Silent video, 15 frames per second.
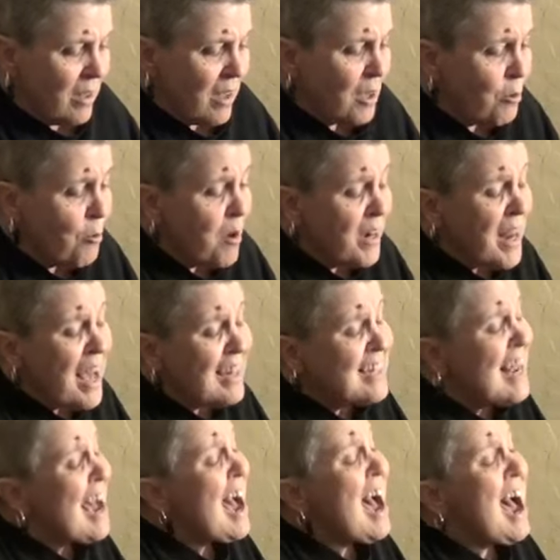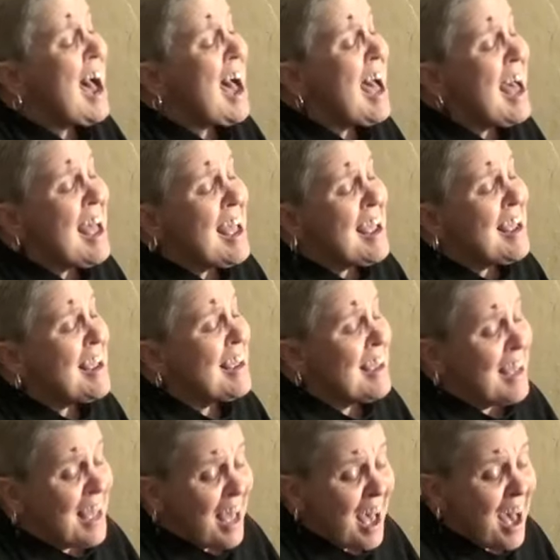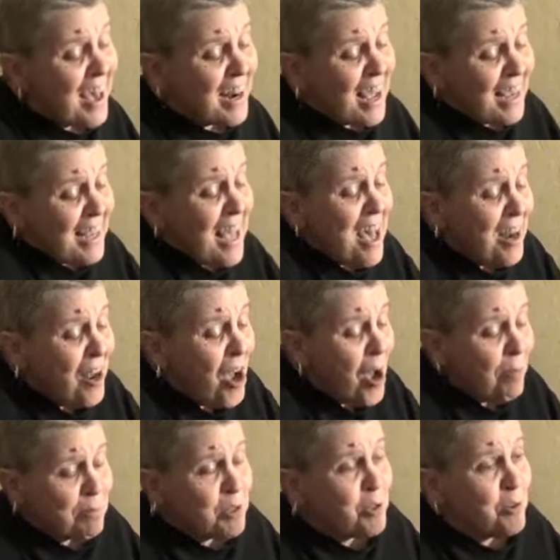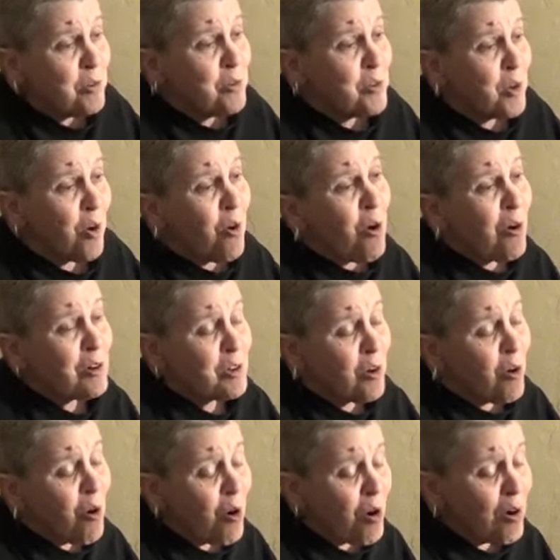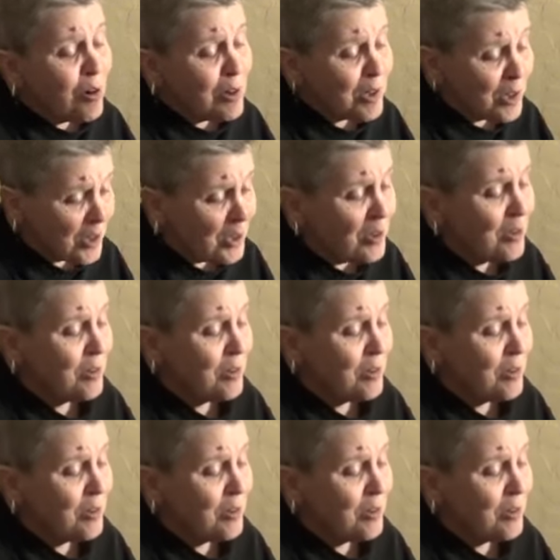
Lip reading: And when I die and I get up to your doors,